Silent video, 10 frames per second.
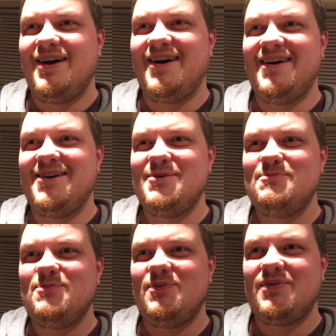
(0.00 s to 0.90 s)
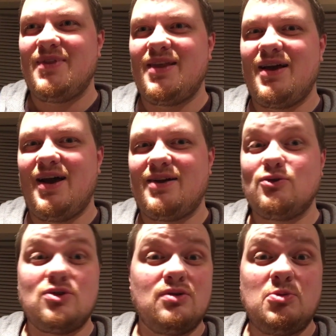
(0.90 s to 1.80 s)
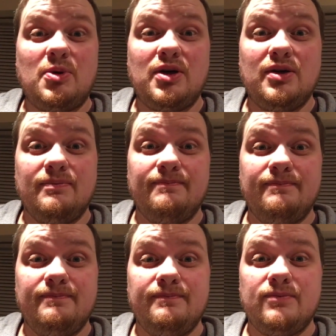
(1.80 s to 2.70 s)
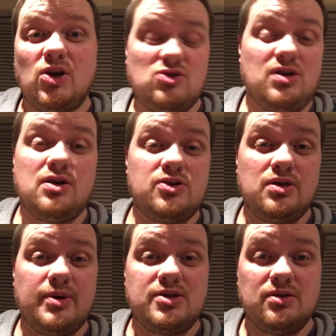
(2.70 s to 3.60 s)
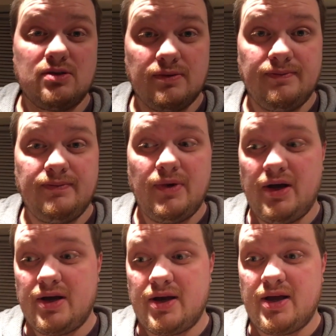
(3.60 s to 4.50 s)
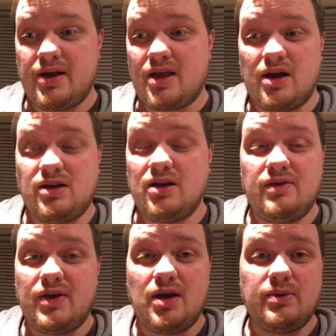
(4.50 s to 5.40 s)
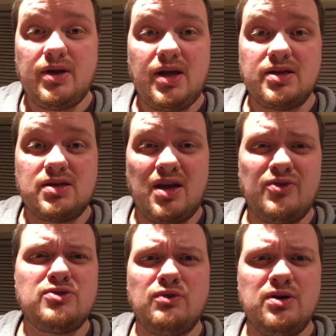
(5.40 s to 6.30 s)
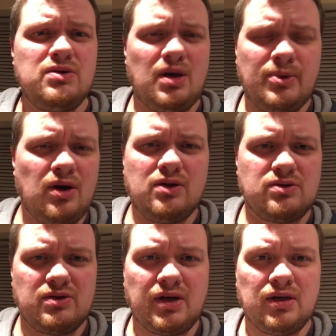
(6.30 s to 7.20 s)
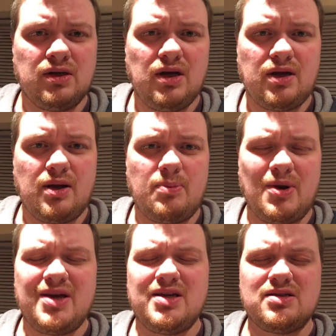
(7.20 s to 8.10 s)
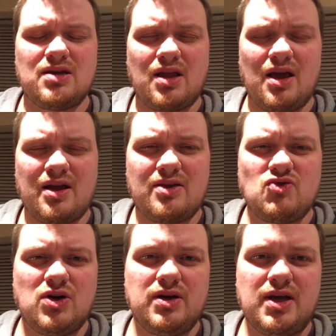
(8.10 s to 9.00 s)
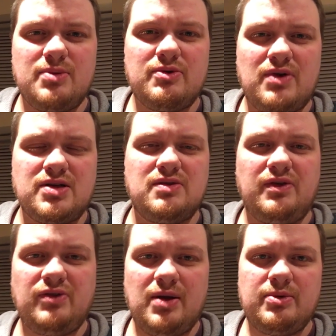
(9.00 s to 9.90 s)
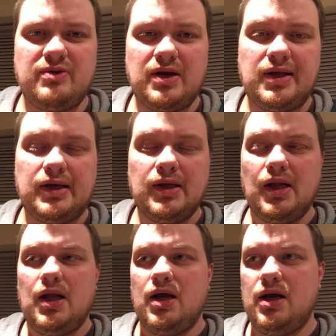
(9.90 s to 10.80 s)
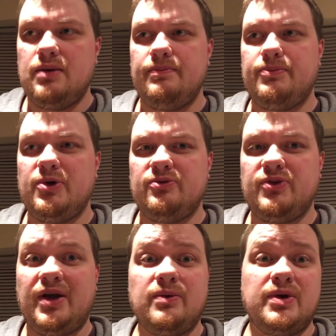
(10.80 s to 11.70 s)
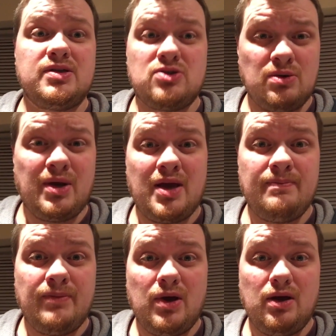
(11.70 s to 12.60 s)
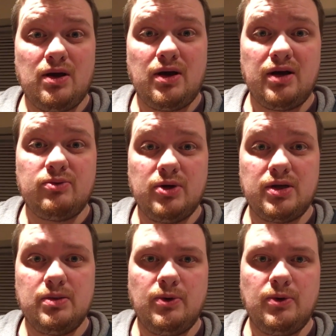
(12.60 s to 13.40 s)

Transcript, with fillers: And I'll try and reply. I'll try and answer your questions. I don't even care what it is. If it's rude, I'm not answering. Please, I try and keep it relatively family friendly. But for now, it's 2 AM. I have work in the